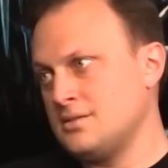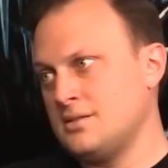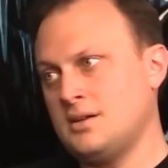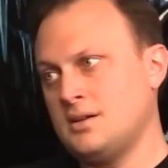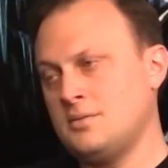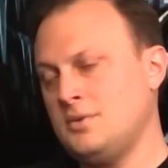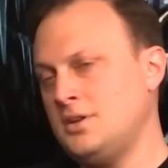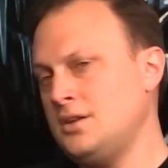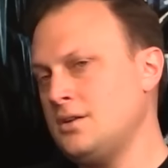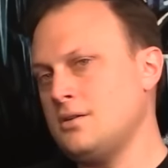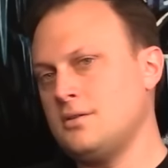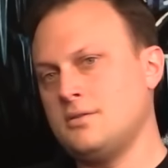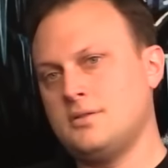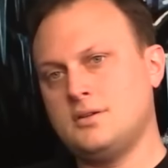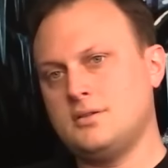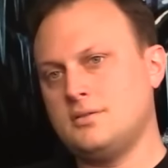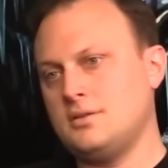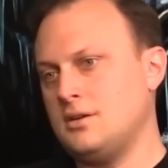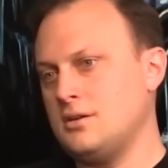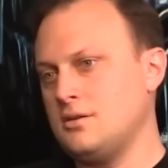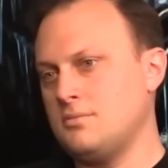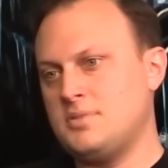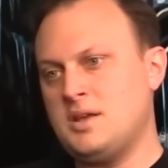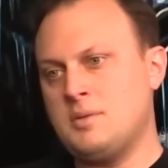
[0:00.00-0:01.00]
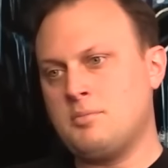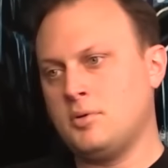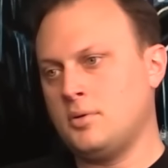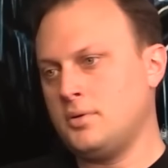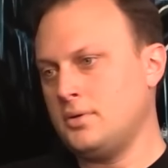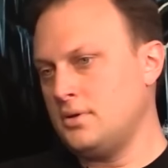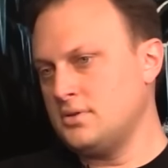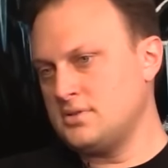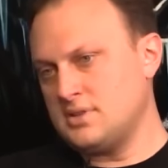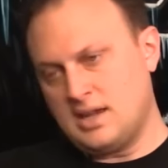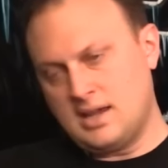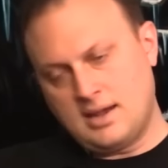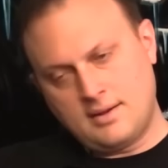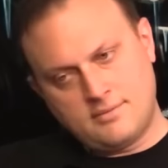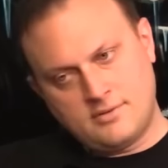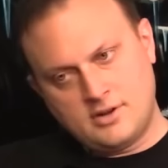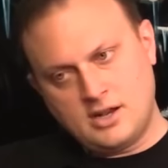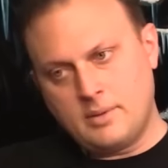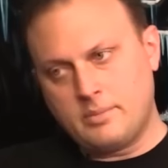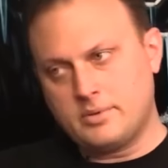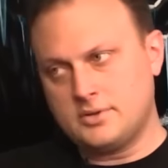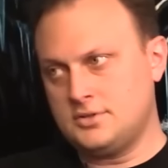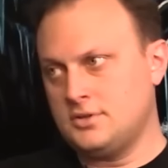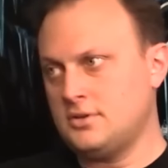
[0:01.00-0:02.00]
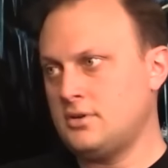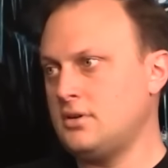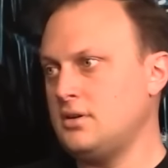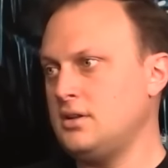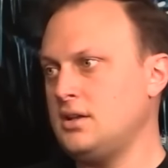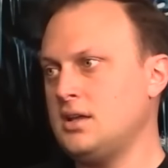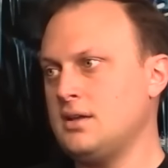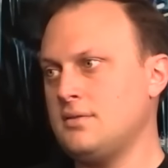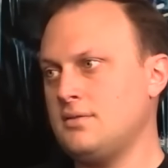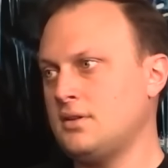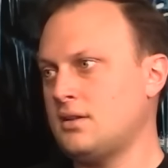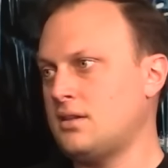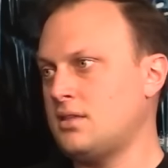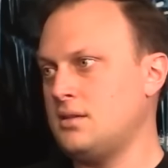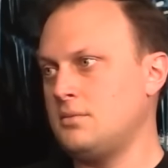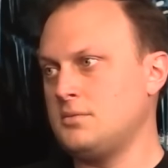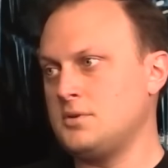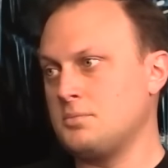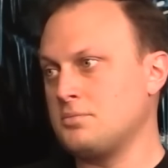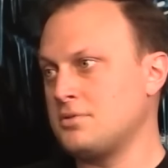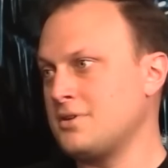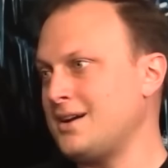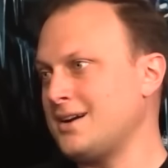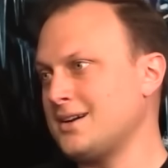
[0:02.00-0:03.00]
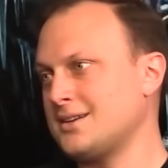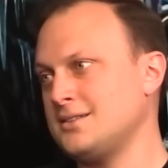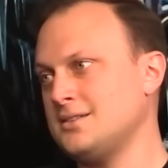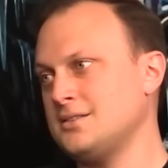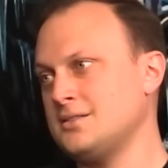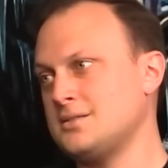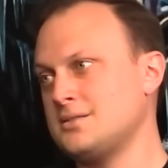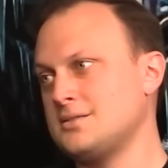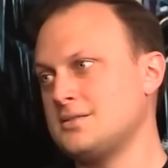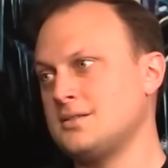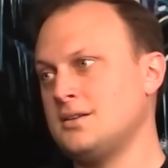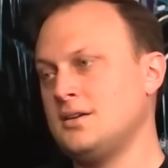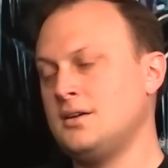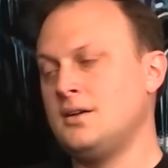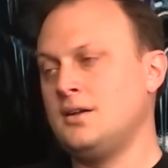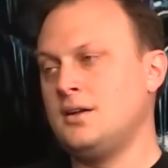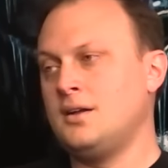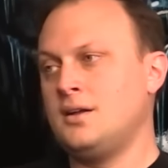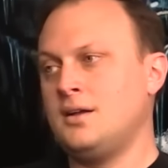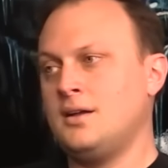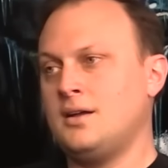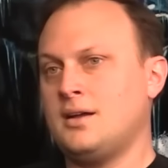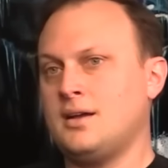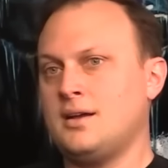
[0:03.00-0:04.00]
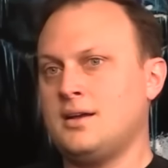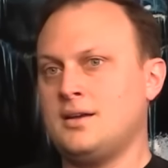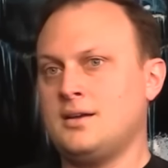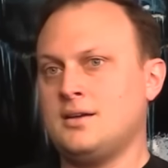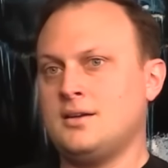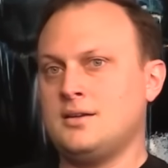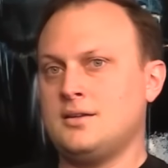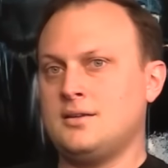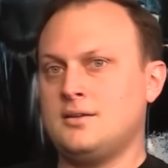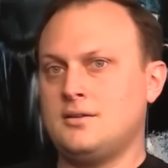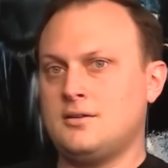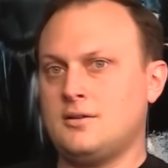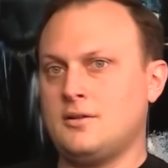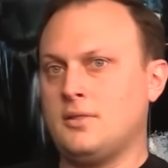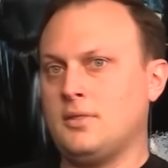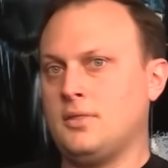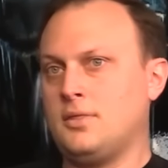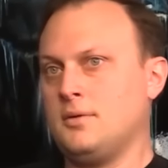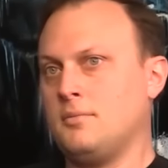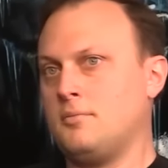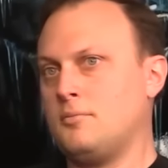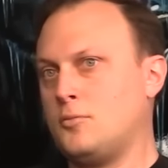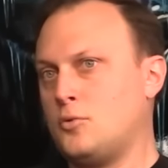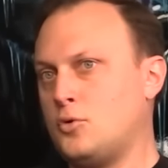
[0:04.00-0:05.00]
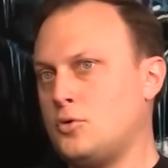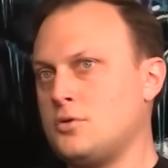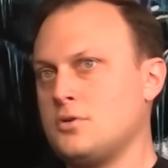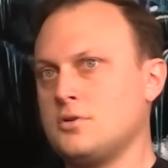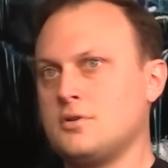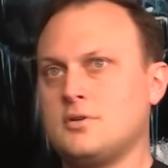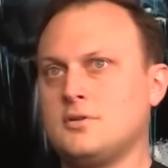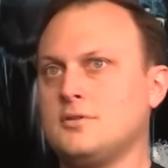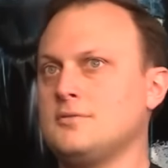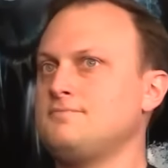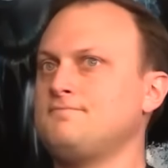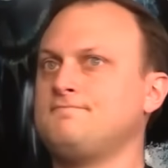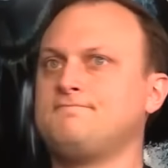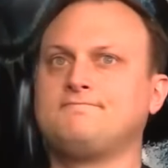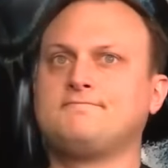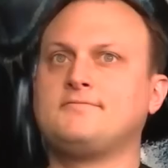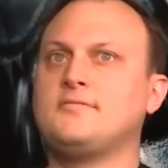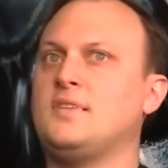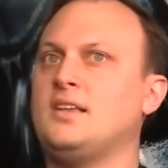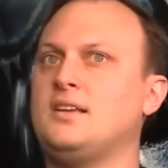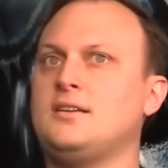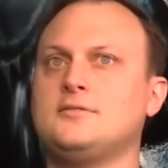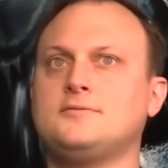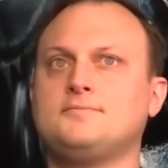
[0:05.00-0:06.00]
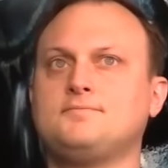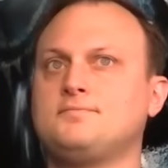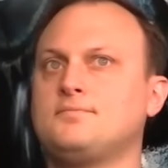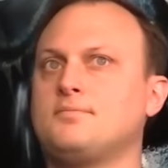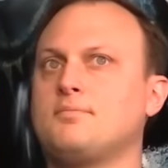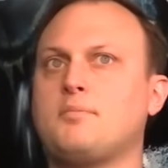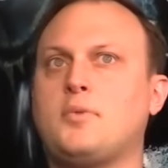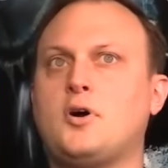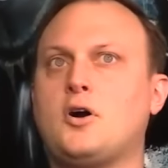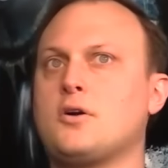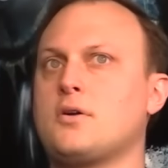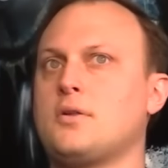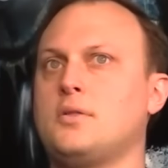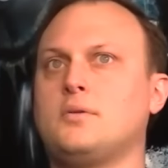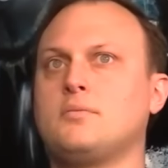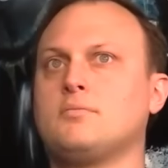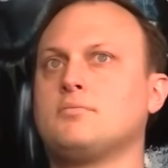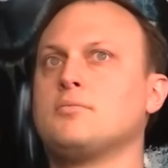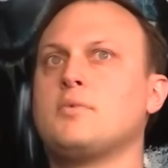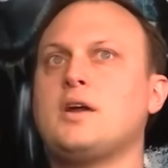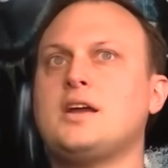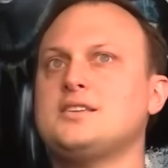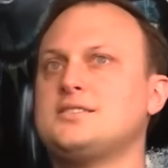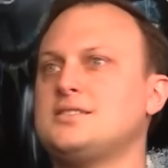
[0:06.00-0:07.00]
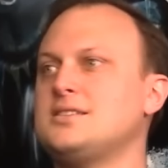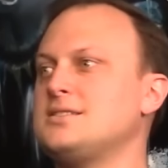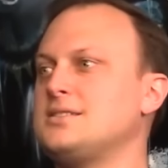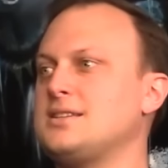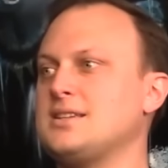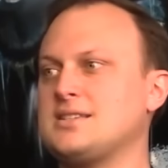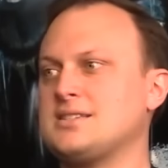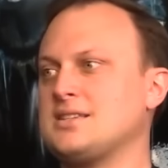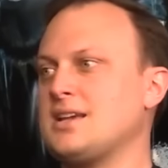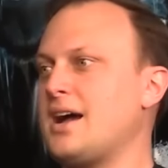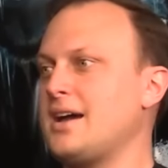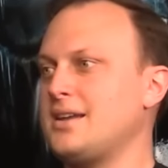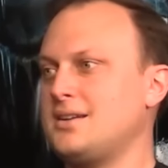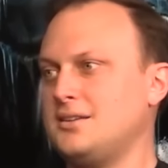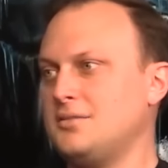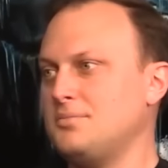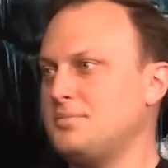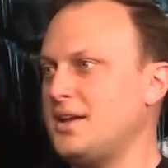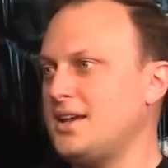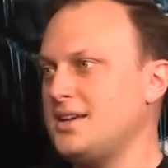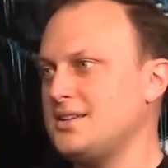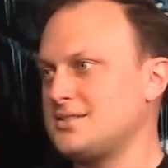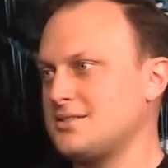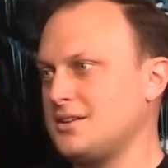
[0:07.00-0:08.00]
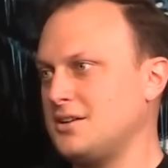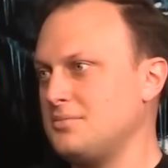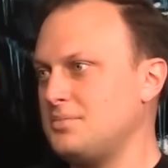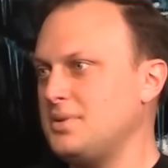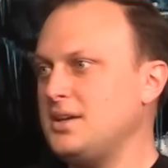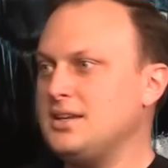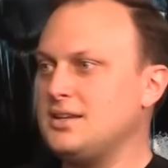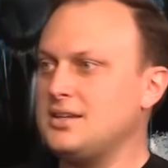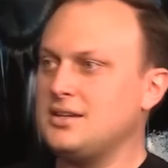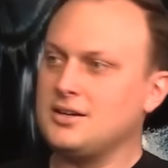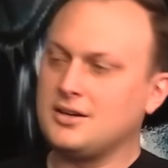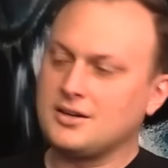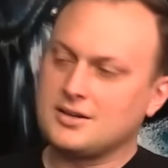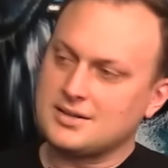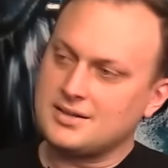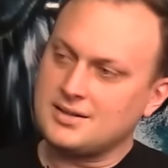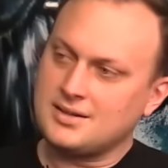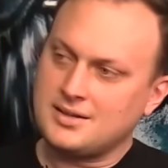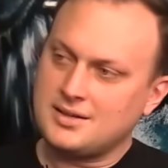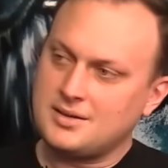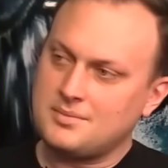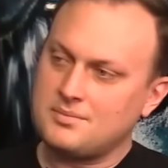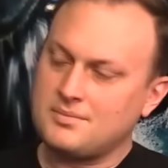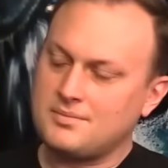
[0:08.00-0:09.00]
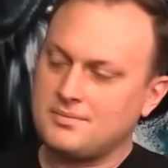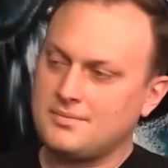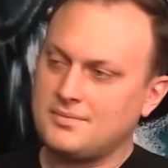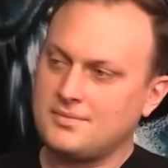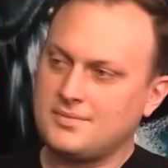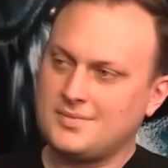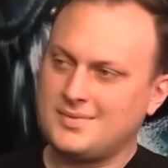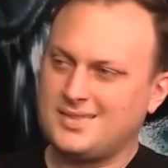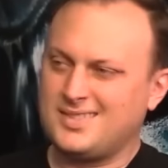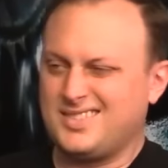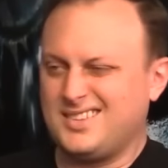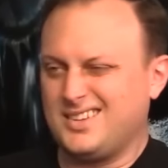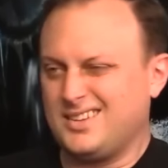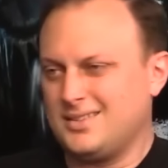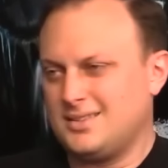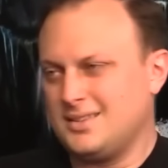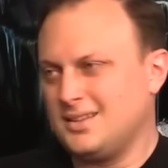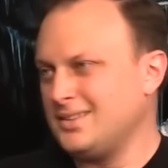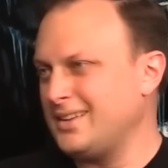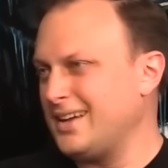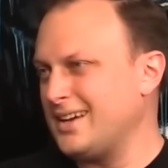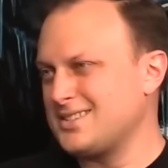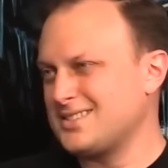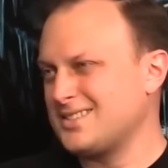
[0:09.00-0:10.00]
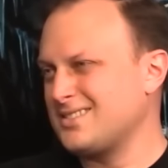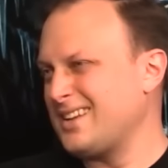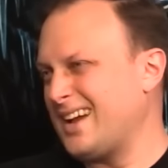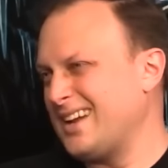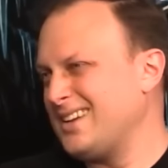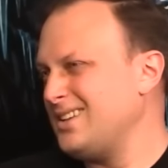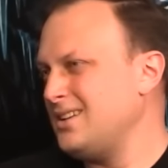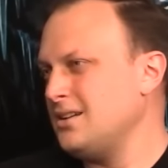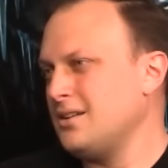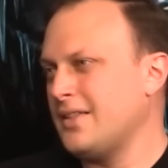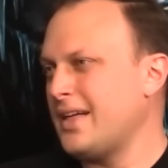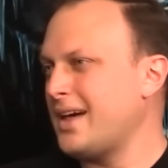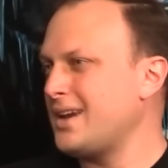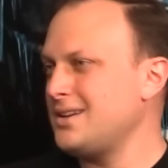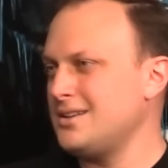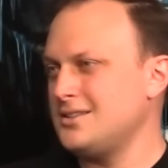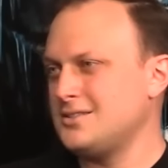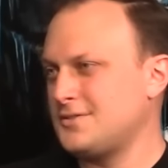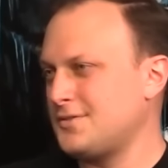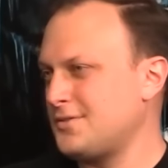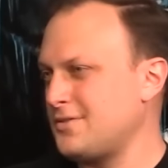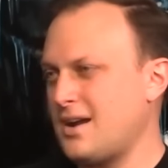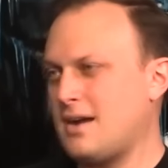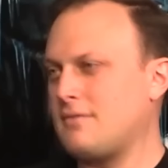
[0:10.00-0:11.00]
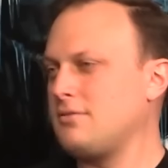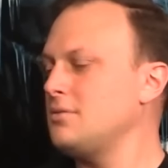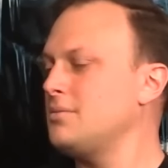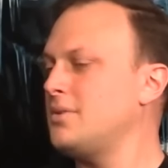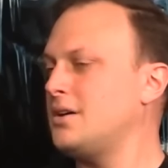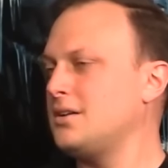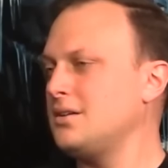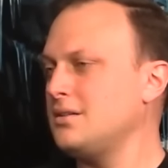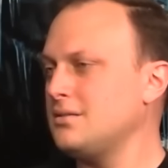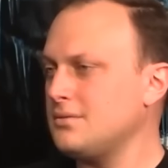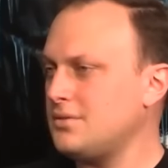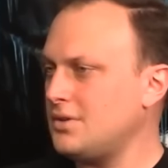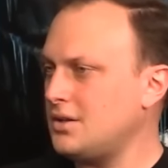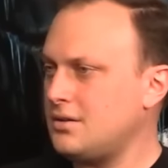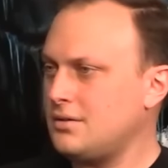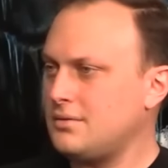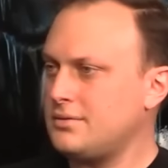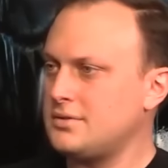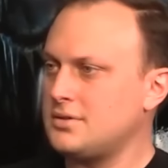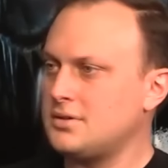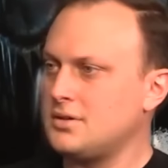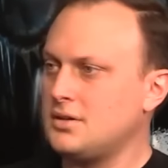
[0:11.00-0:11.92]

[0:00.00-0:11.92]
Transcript: And we know that people will use every opportunity given to them to practice, and the more part of the race is decided based on PTR time, the less ideal that is for everybody involved.